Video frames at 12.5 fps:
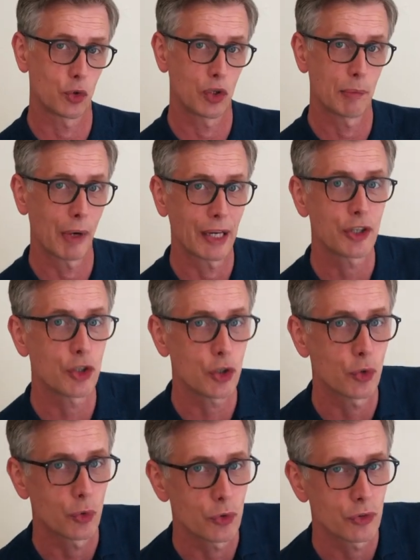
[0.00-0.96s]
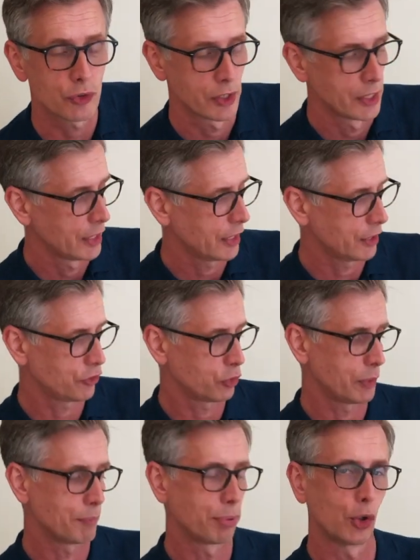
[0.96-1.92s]
you might use, is to
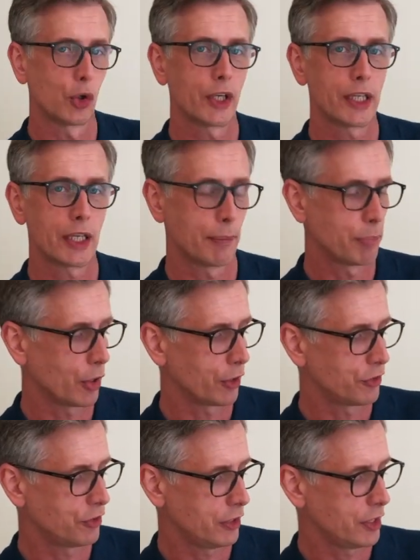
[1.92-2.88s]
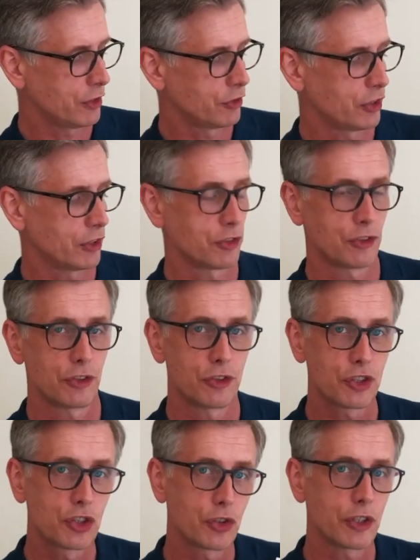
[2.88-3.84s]
employ a policy such as a
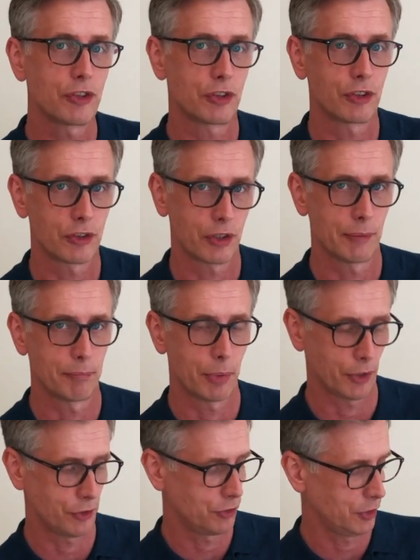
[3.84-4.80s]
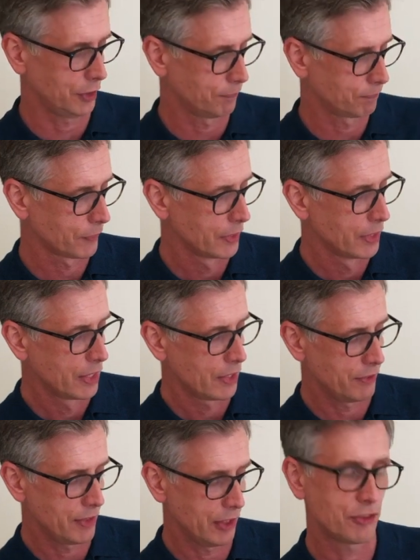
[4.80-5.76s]
decreasing term policy.
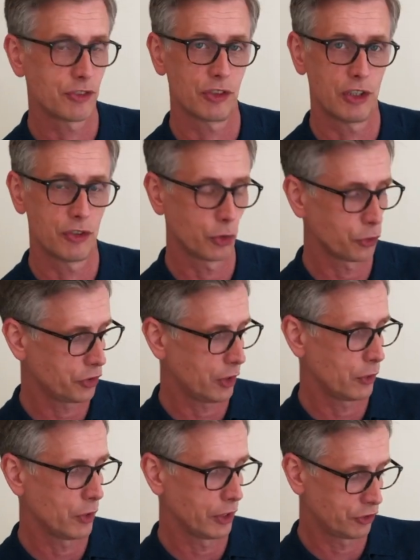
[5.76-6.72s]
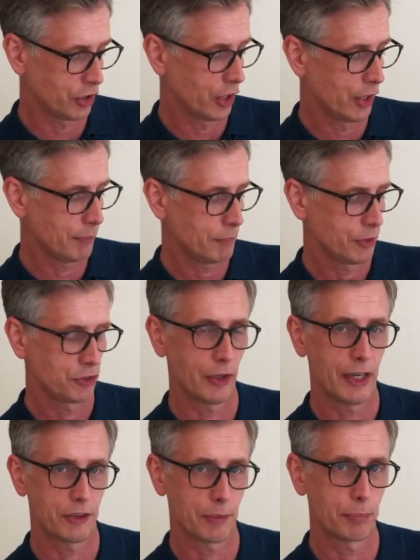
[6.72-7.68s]
This is also a term, so it
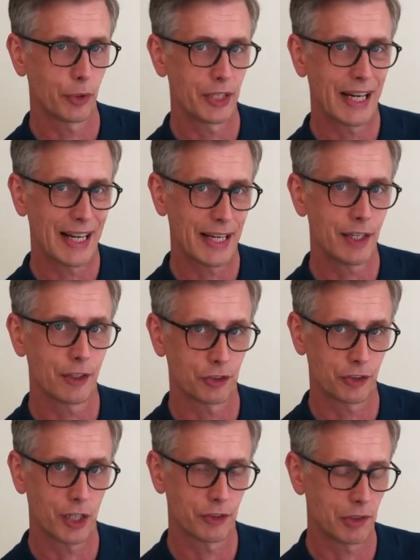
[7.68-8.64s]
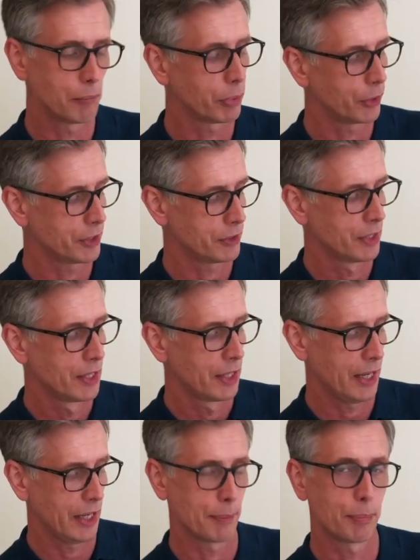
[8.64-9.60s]
has a point A, a starting point,
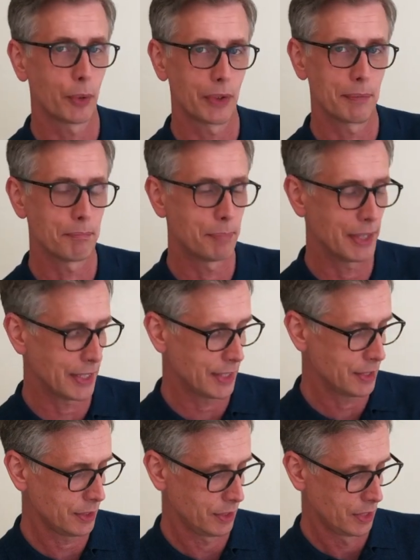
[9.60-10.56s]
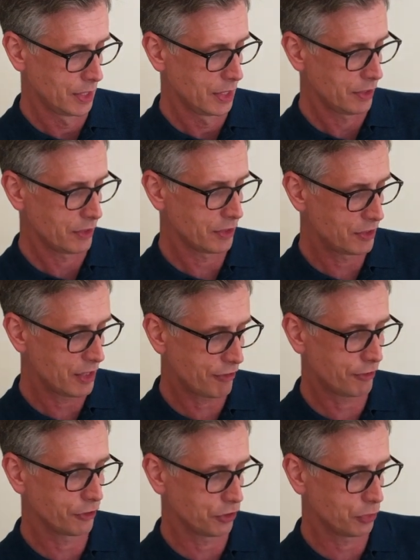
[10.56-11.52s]
and a point B. The
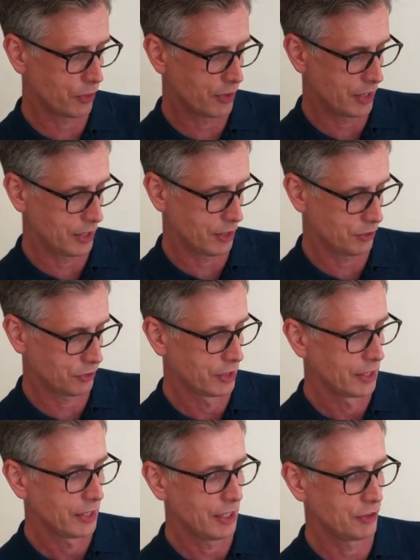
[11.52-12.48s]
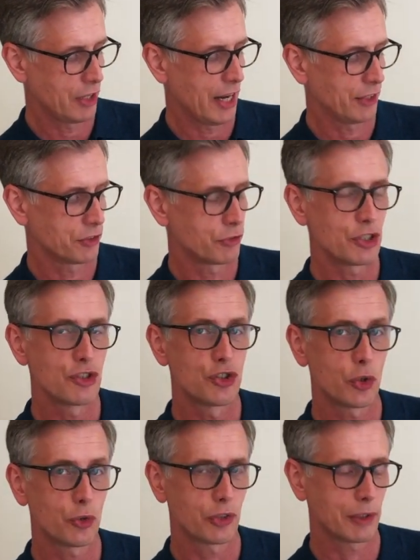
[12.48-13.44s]
difference with these is it has a
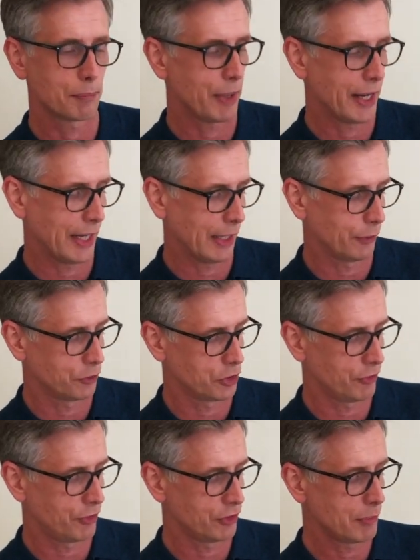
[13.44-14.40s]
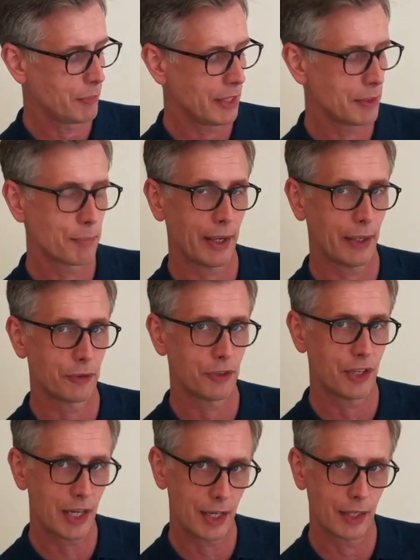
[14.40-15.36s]
reducing payout. So if it's £1 million
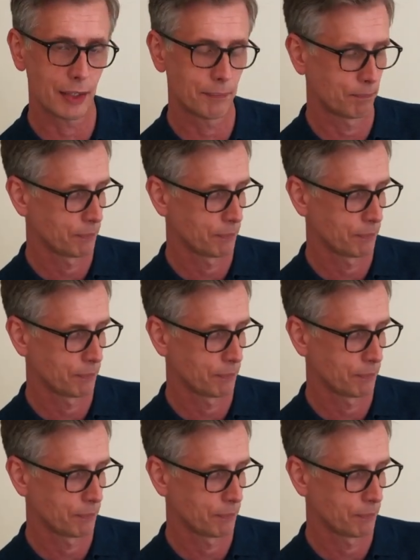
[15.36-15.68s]
here,